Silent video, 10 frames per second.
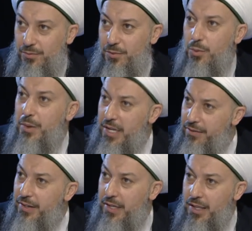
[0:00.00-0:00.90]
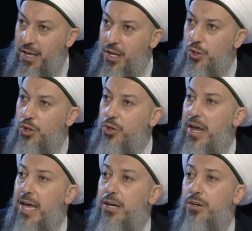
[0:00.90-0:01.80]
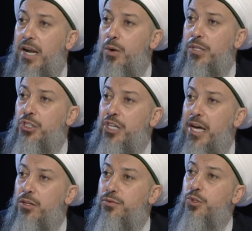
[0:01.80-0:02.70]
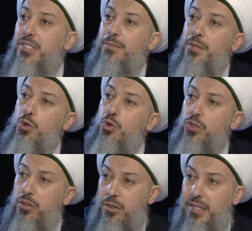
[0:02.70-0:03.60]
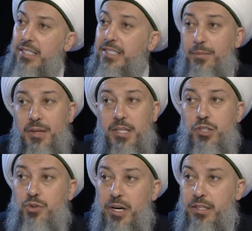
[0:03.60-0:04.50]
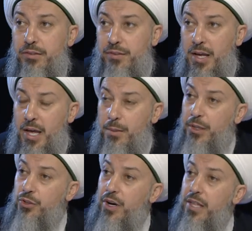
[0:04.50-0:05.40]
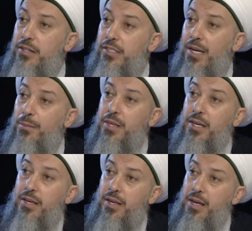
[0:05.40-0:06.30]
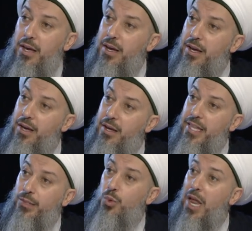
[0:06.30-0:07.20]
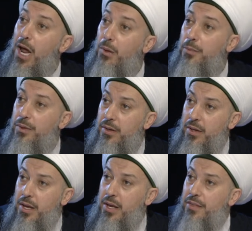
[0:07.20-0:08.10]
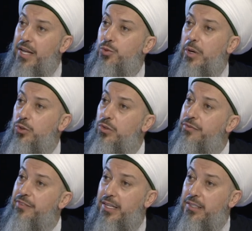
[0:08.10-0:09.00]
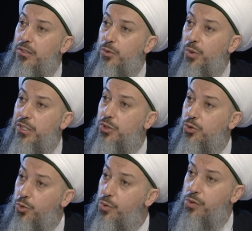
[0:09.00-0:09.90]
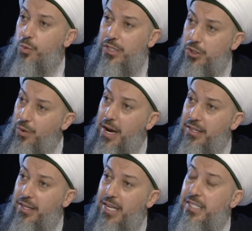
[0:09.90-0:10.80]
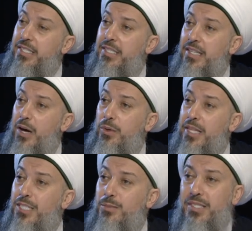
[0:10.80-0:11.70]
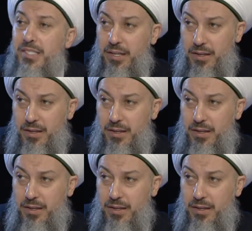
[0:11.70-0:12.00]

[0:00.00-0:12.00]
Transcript: You believe in it. So your anger now is channeled for something good, not something destructive, but rather something that will help. That's why to defend what's truth, what's right, is nowadays missing.